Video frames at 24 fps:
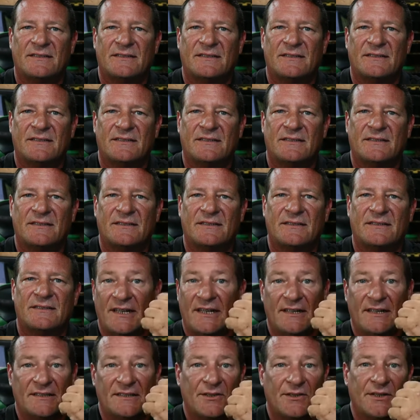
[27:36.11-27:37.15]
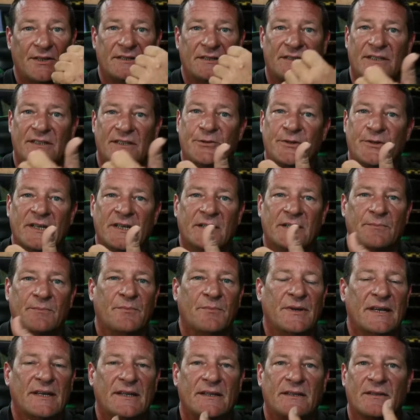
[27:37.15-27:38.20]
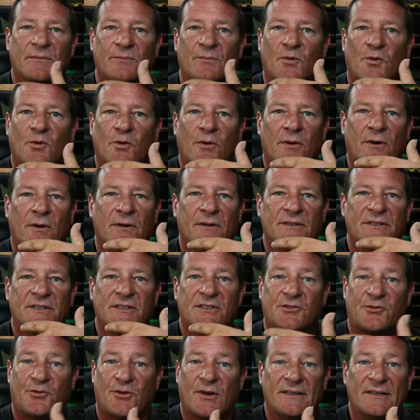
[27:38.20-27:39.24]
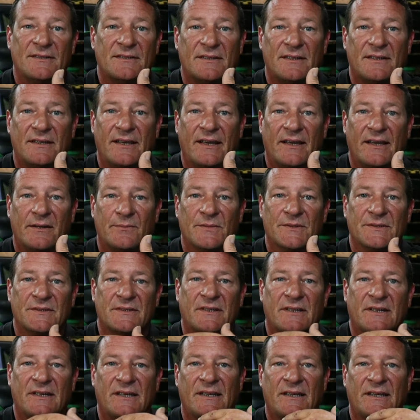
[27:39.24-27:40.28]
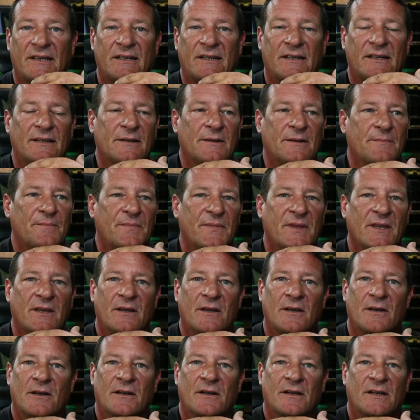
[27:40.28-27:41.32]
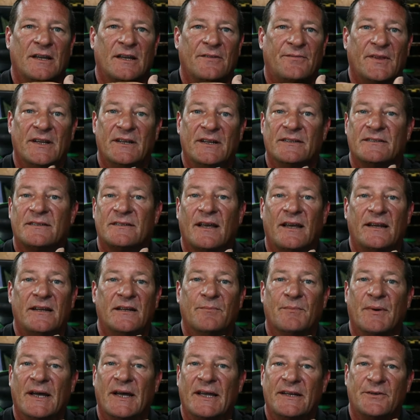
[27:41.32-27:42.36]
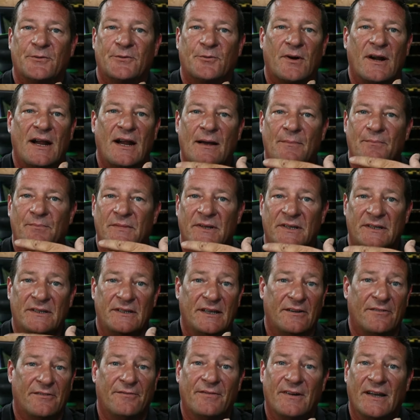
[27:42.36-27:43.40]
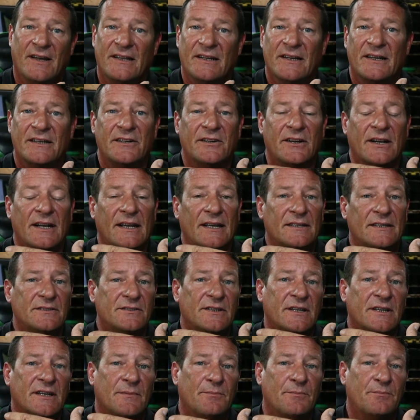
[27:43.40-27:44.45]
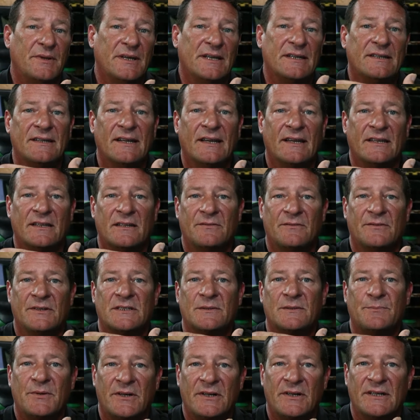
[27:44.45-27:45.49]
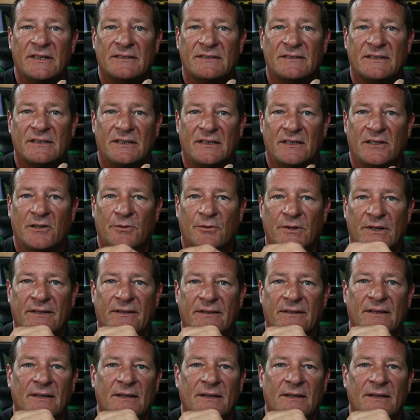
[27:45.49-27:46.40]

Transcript: the more chance there is of you getting bit, the more stressed the animal's going to get. If they decide to bite and wrap, you got a fight on your hands, you got a big negative experience to deal with.